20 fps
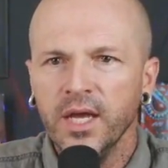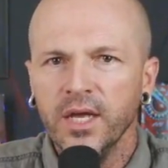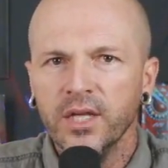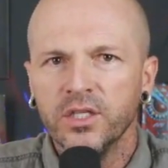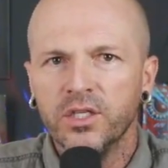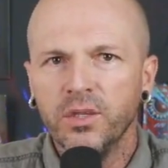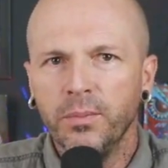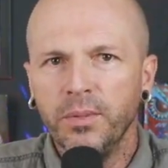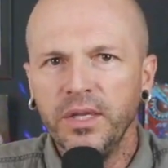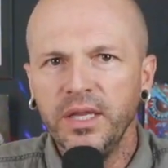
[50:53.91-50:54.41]

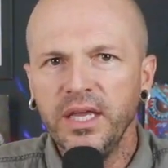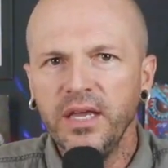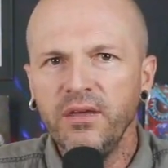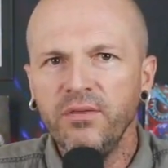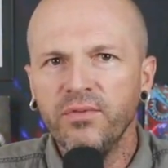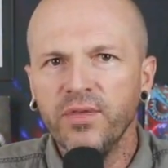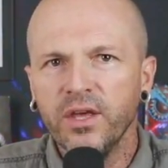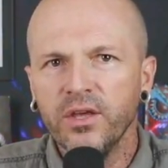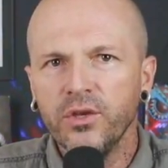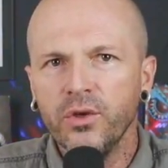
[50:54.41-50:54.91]
To believe
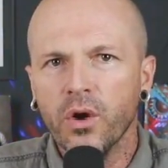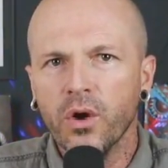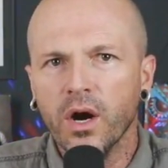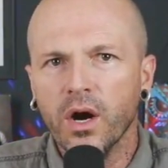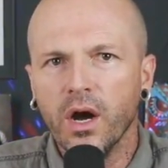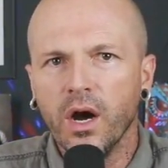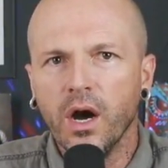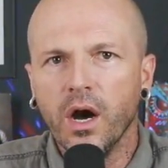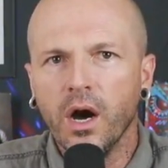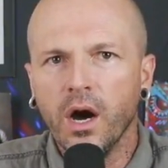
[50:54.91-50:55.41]
that you are
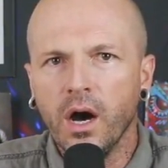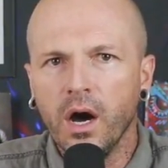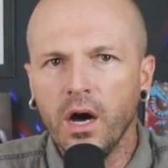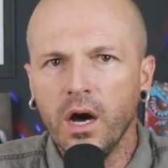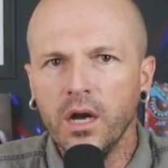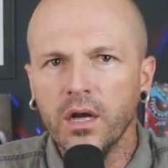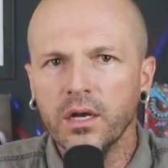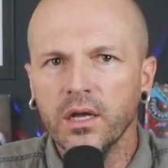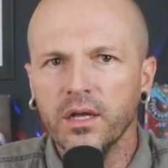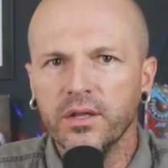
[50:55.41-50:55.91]

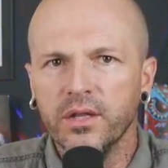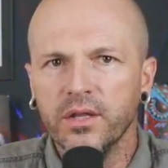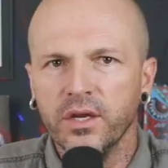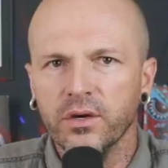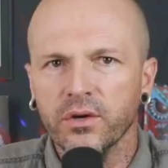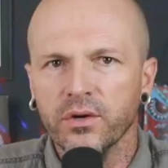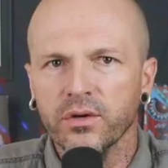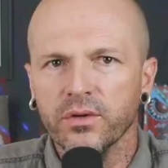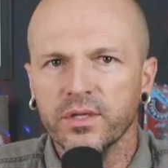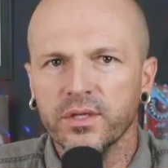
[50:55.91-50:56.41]
on the
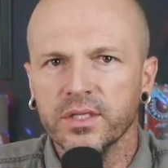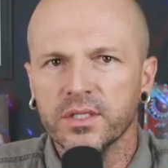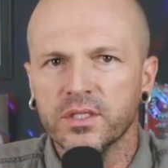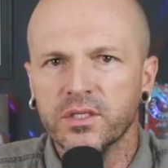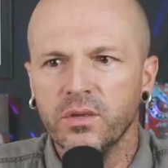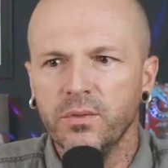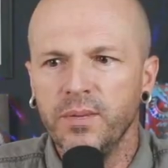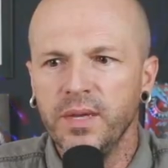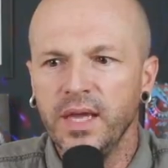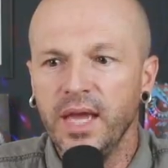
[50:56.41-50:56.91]
earth is
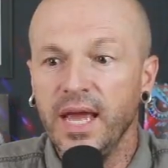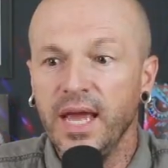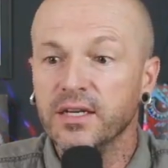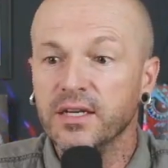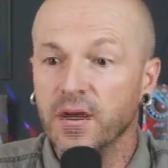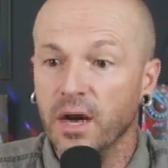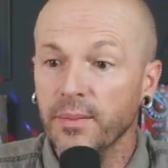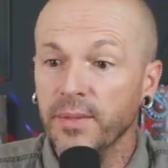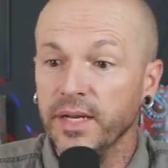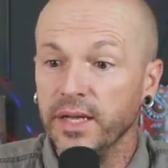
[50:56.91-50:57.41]
to be a
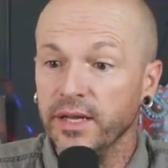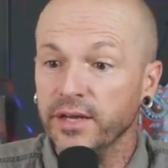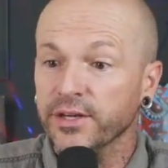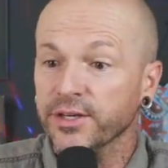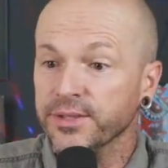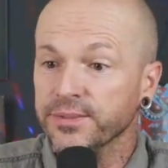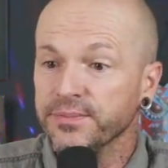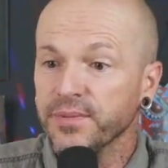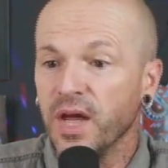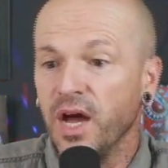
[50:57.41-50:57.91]

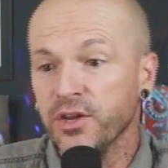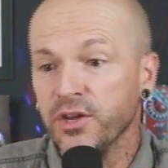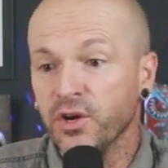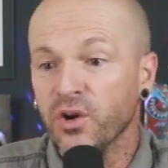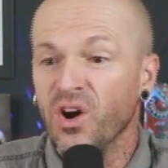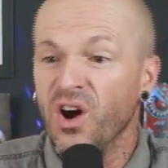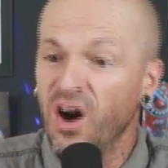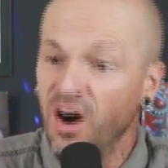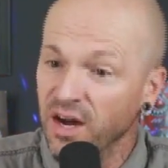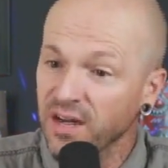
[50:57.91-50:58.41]
dominator. You're
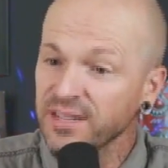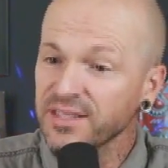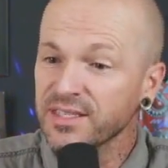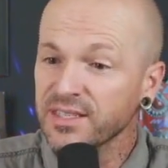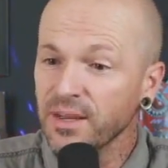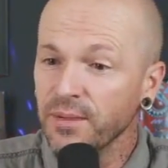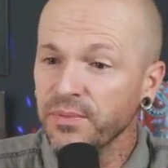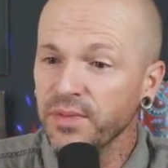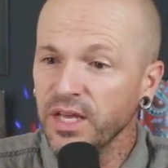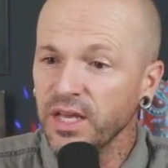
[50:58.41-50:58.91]
on
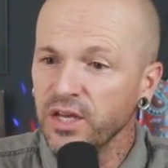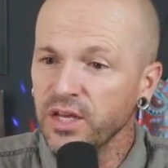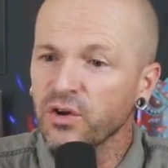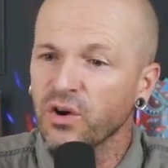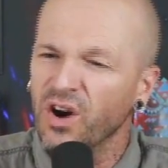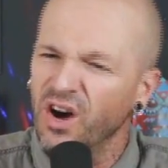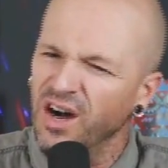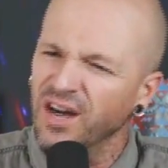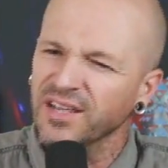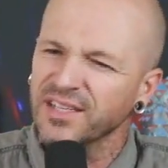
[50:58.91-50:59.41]
something. You're
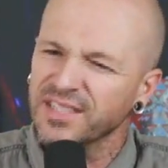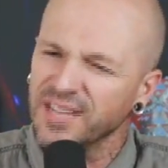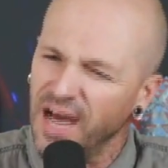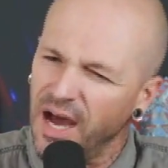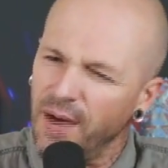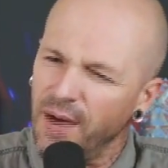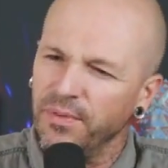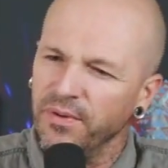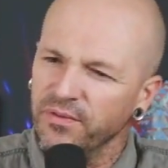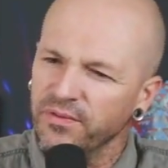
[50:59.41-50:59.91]
on
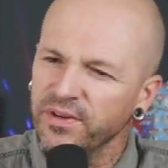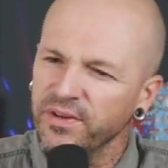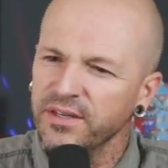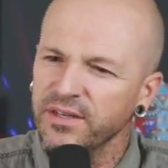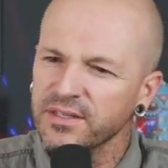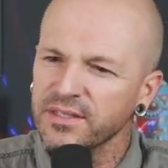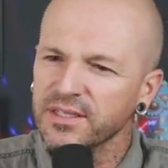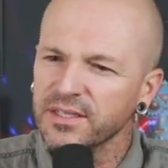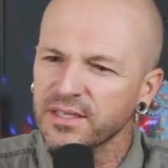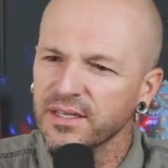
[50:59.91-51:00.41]
top of
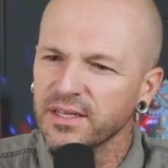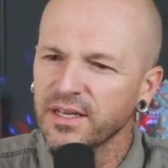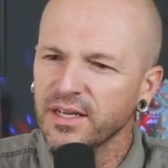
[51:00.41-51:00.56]
it.